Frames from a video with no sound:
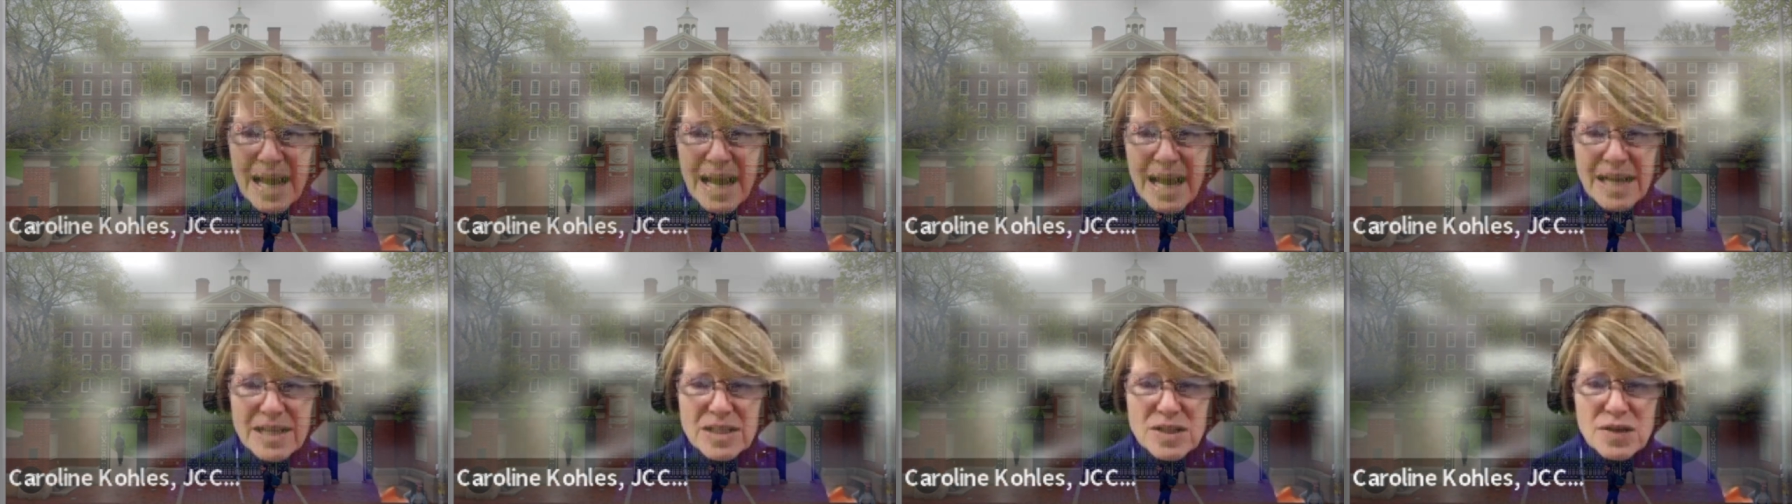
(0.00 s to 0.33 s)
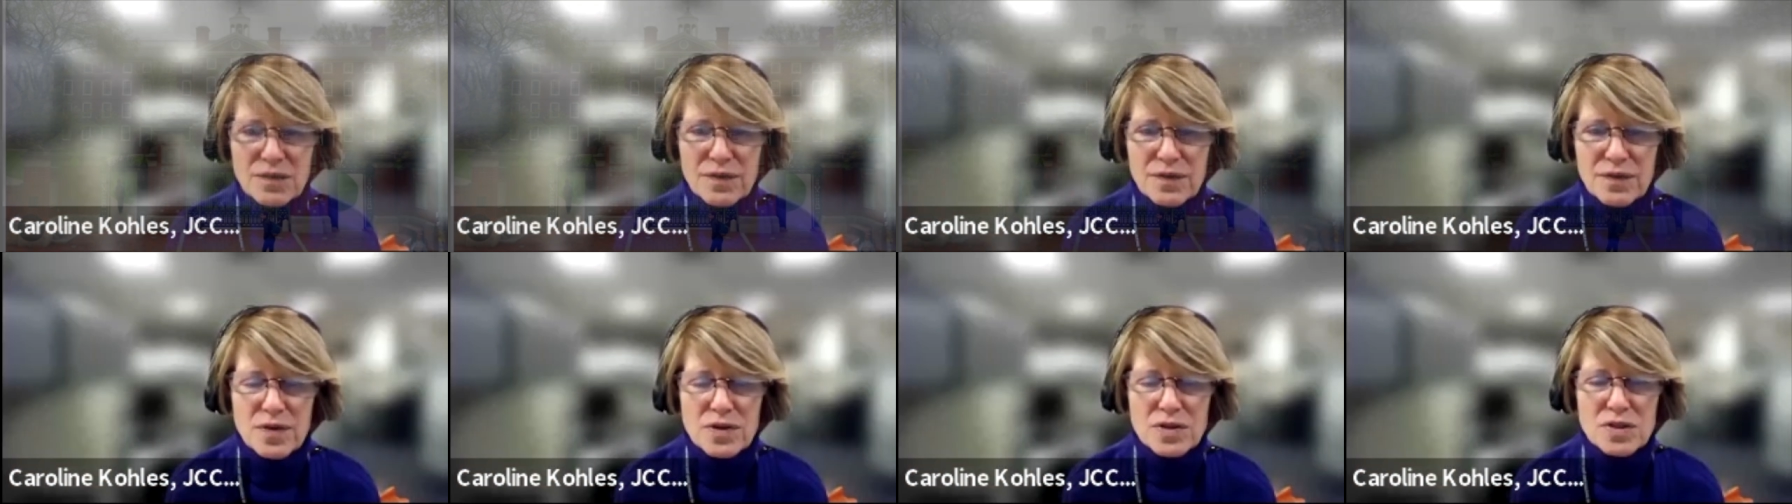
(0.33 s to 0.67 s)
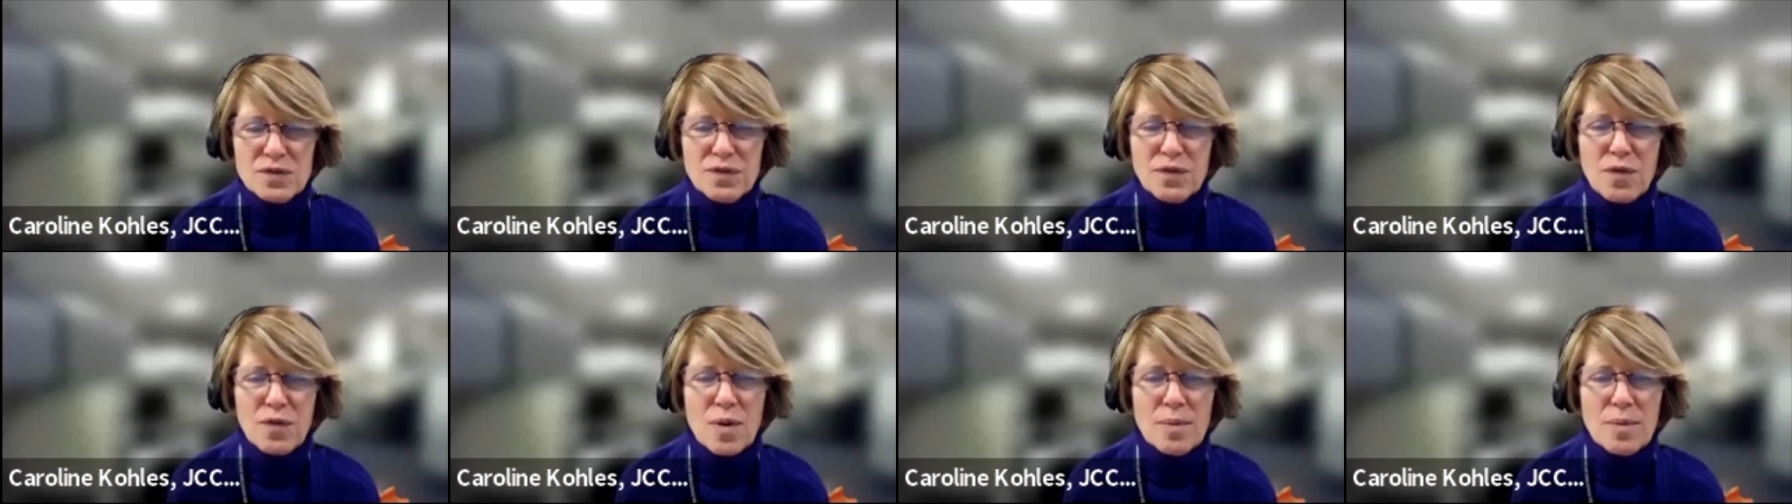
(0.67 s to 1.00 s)
As the
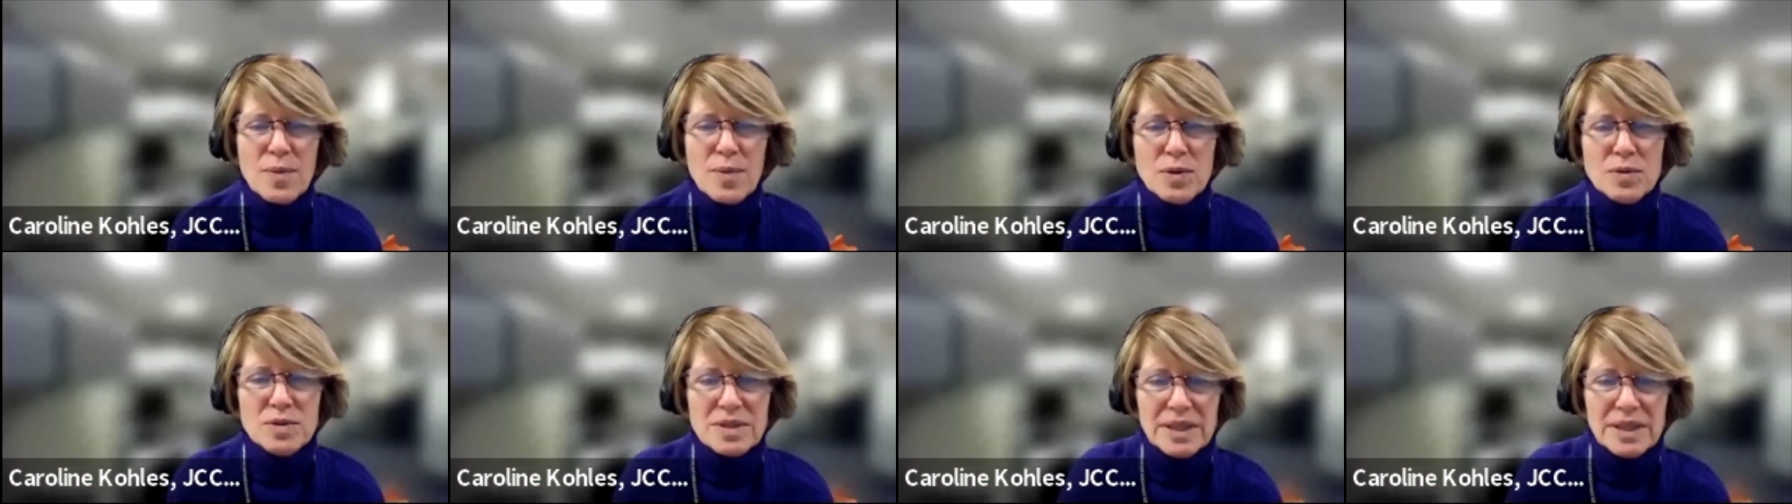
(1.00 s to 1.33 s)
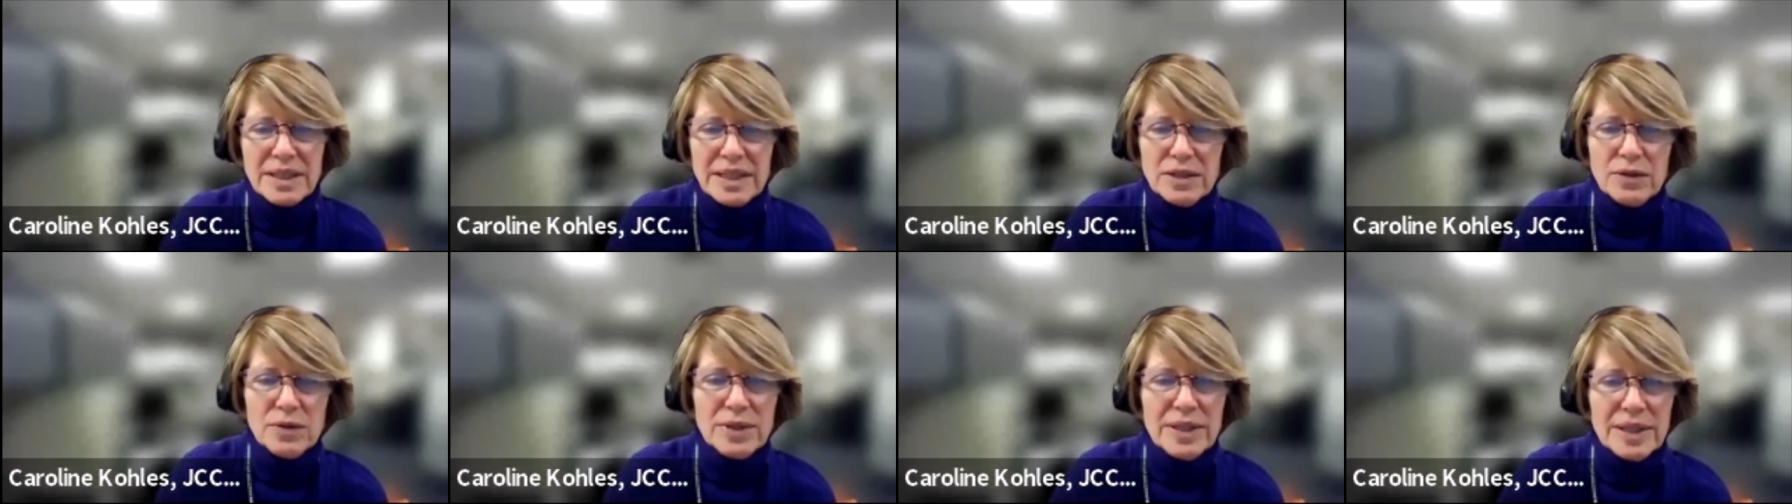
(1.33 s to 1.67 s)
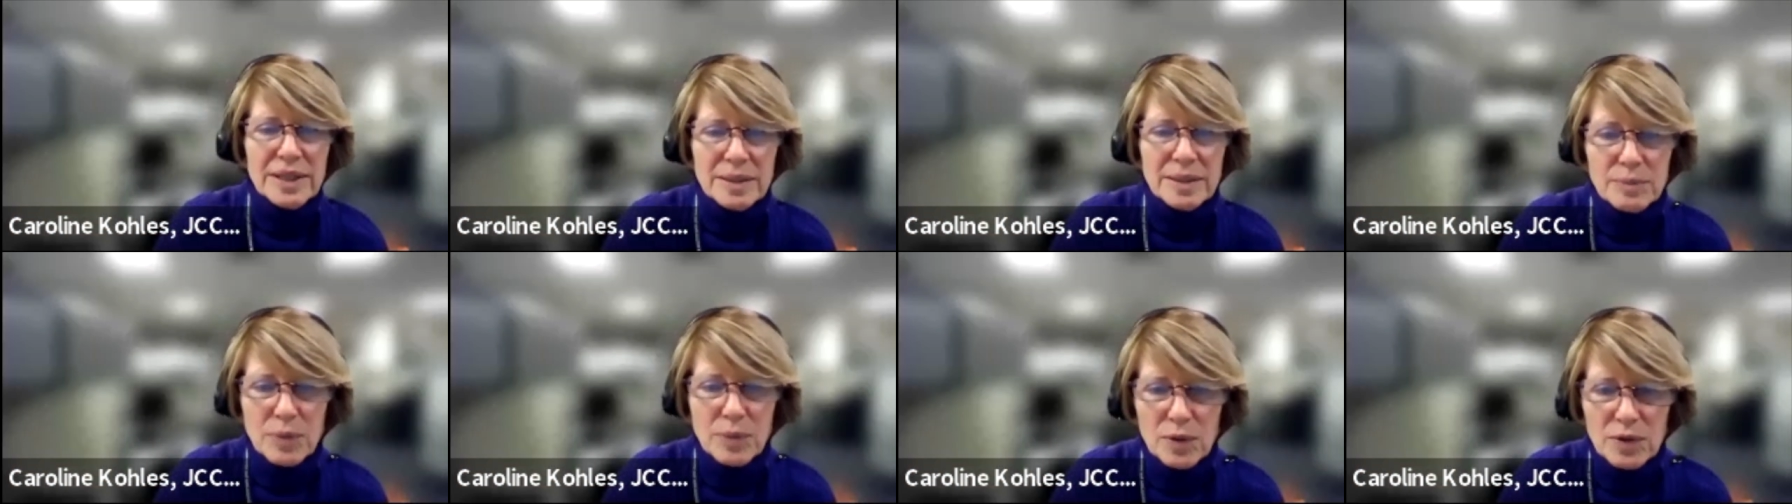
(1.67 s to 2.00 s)
first foremost leader
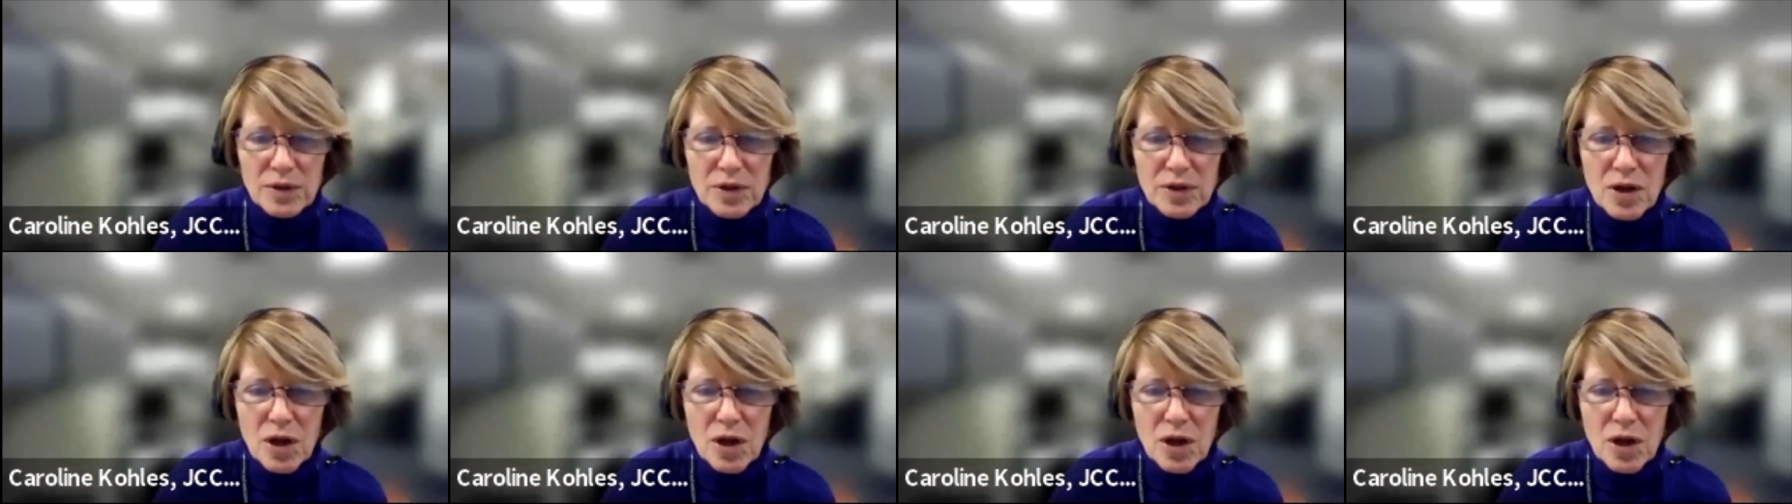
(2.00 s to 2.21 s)
in both